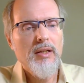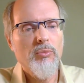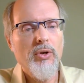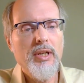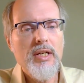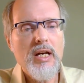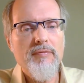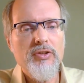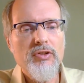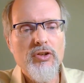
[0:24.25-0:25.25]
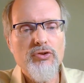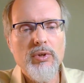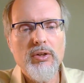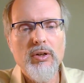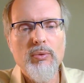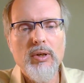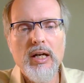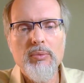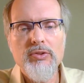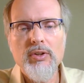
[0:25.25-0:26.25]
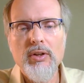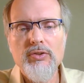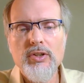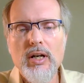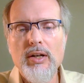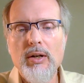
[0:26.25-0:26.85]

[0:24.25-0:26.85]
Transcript: More than half a century ago, while I was still a child,